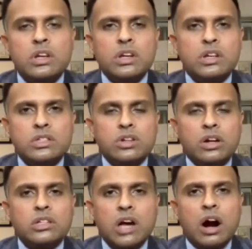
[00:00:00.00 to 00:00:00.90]

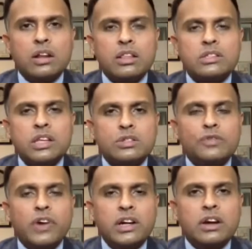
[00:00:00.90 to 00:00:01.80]
it's hard these days to
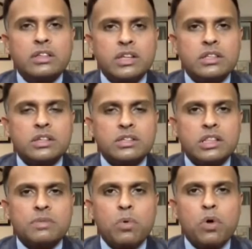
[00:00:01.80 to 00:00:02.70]
find consensus, and
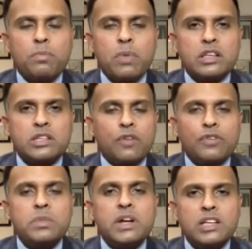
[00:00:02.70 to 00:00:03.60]
the Pope has
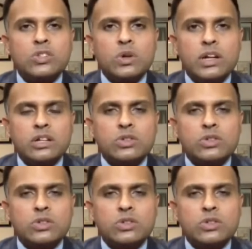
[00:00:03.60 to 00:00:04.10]
often been isolated.